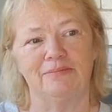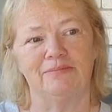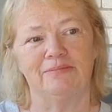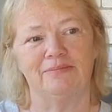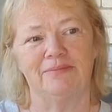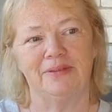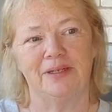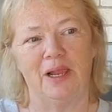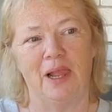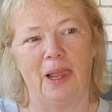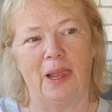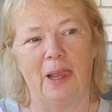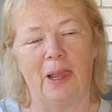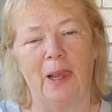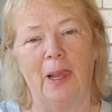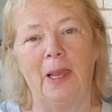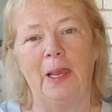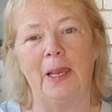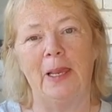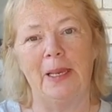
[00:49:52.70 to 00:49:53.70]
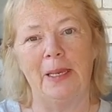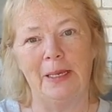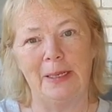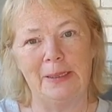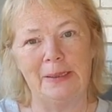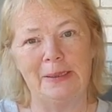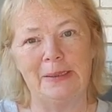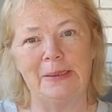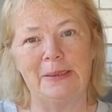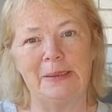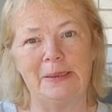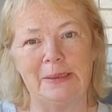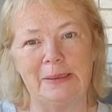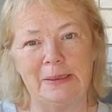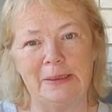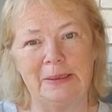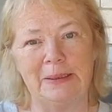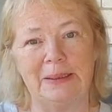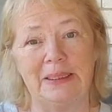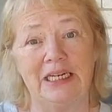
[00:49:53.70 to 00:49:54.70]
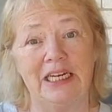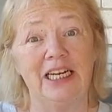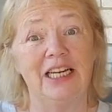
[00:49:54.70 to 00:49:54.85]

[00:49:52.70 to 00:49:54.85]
With no issues or no jealousy.